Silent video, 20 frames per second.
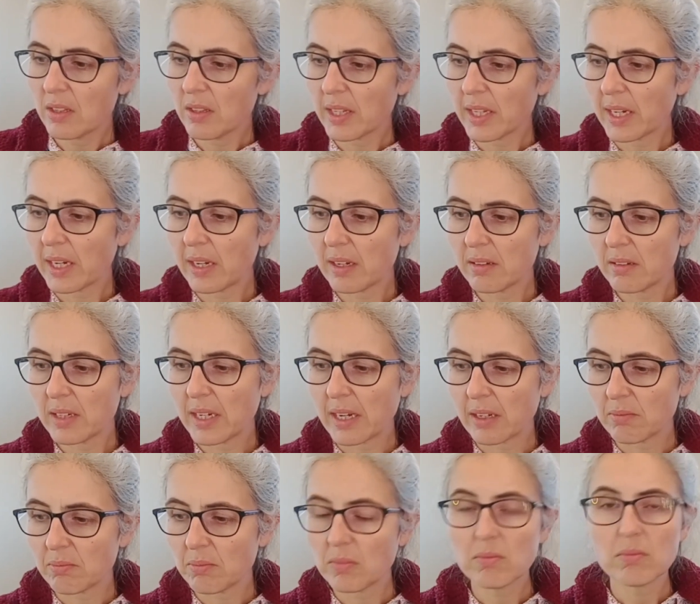
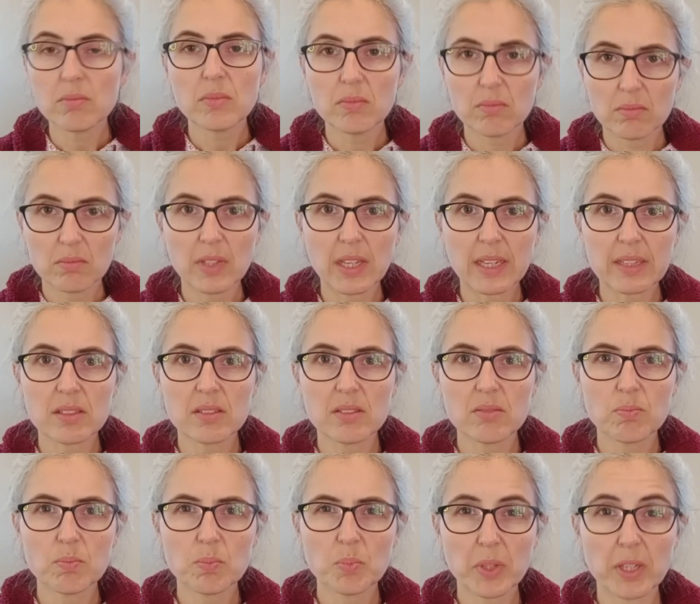
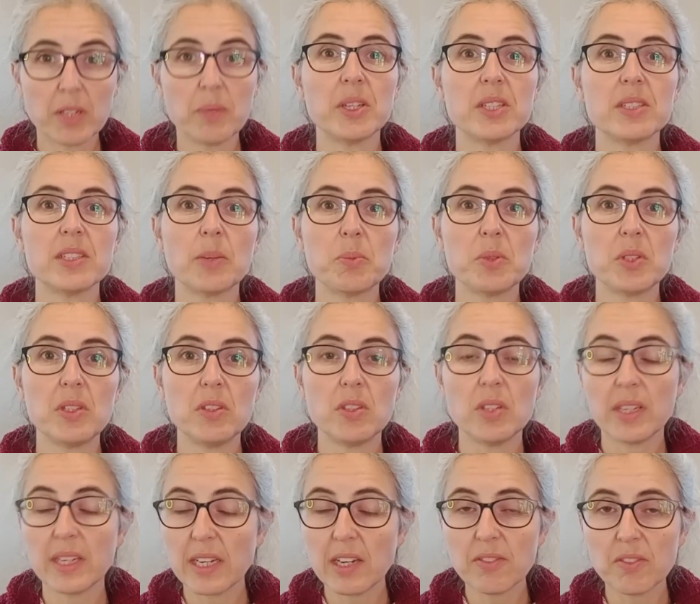That's pretty much up to you.
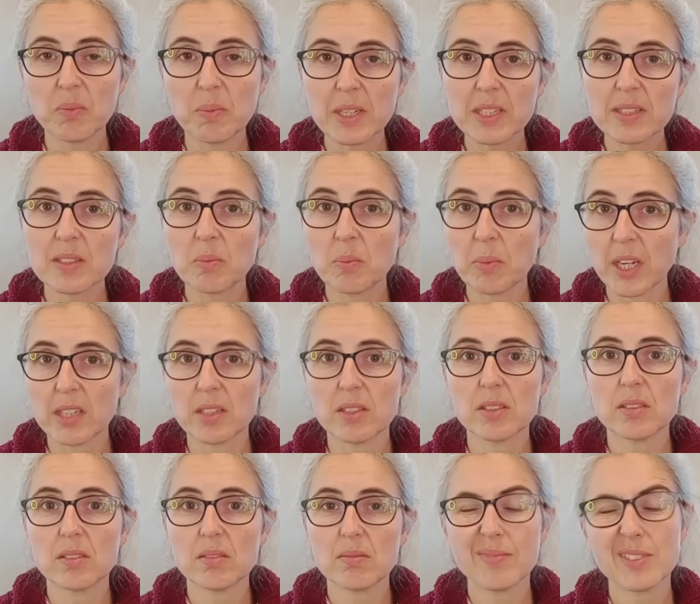You can even mix and
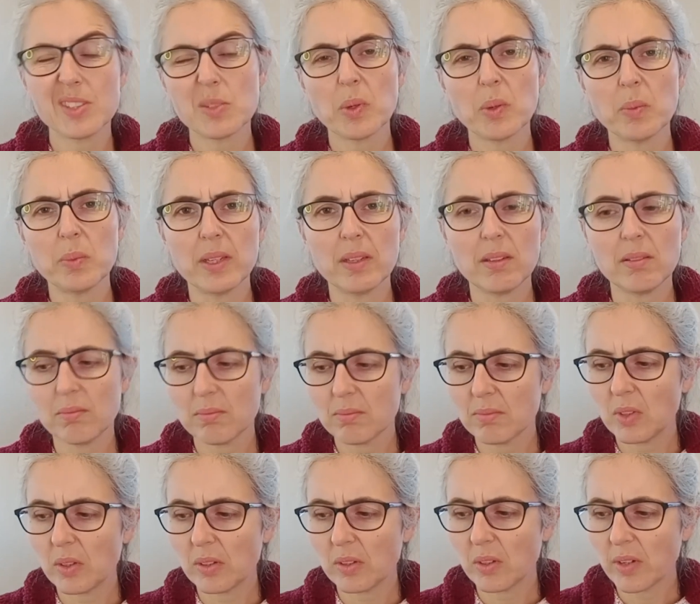match. It's probably
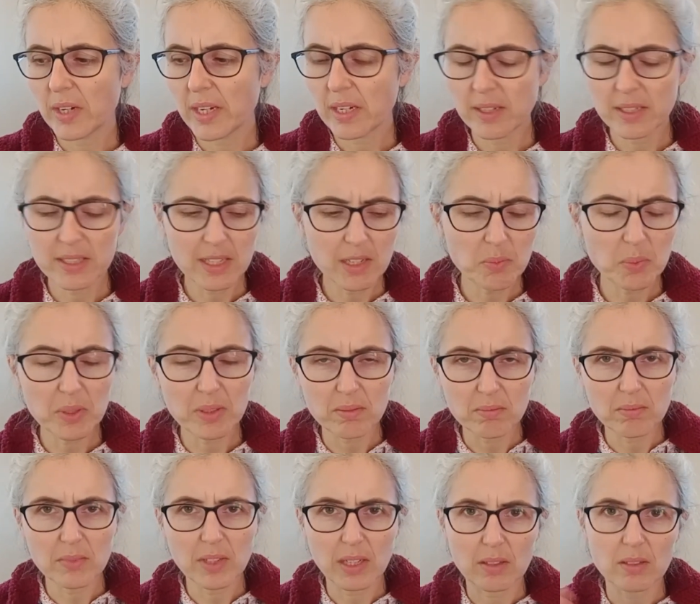not a great idea, but
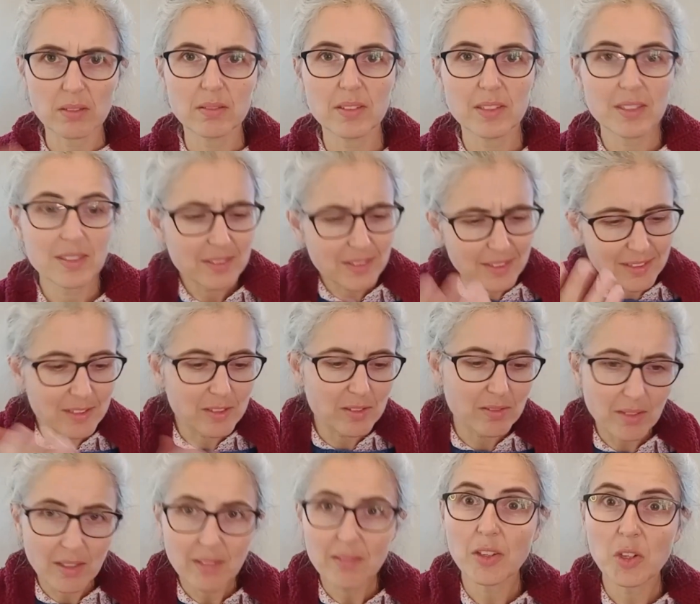yeah,
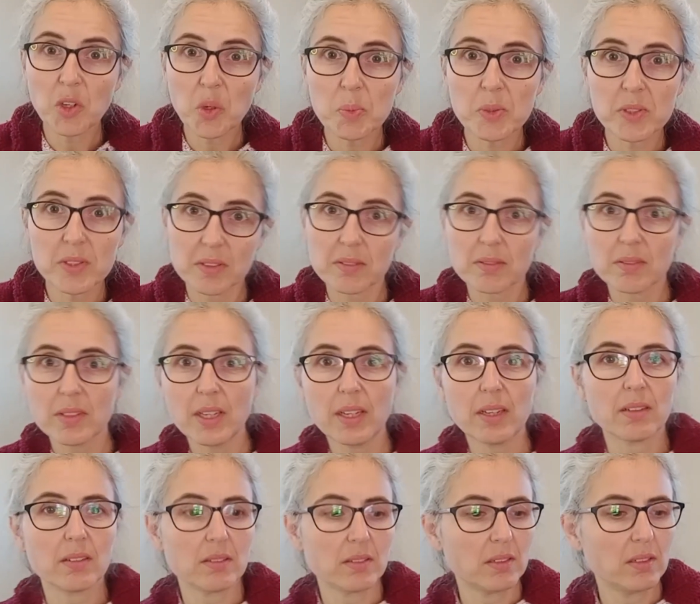it's an option,
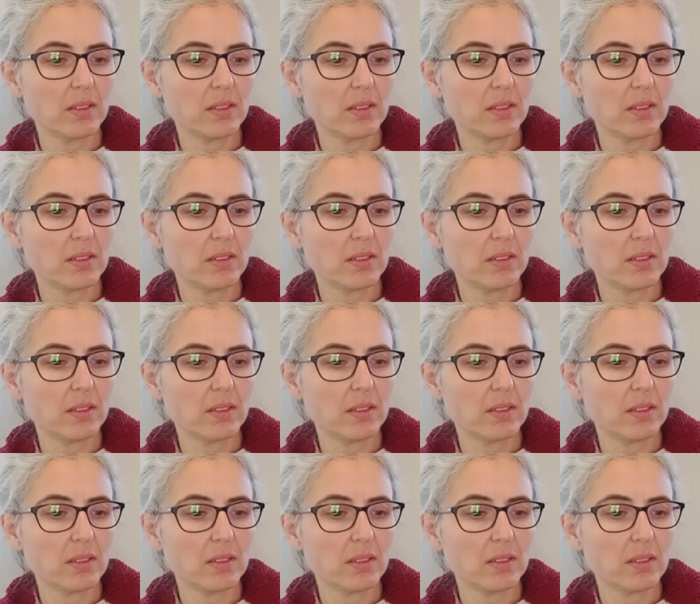yeah.